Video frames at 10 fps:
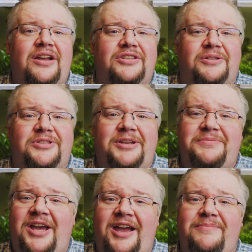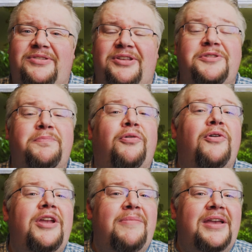So sometimes those
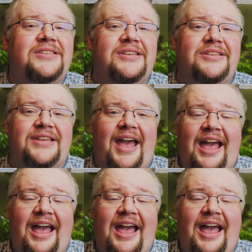pre-mixes